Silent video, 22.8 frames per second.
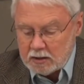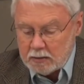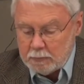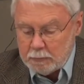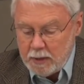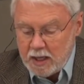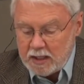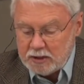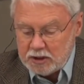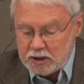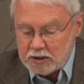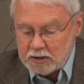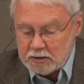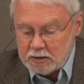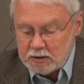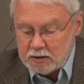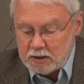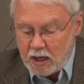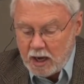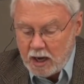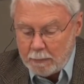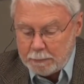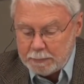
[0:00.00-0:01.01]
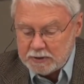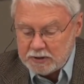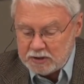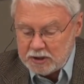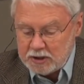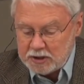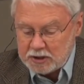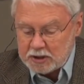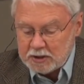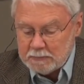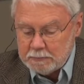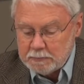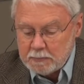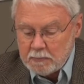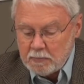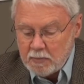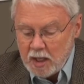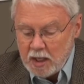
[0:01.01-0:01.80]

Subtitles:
mentioned opposition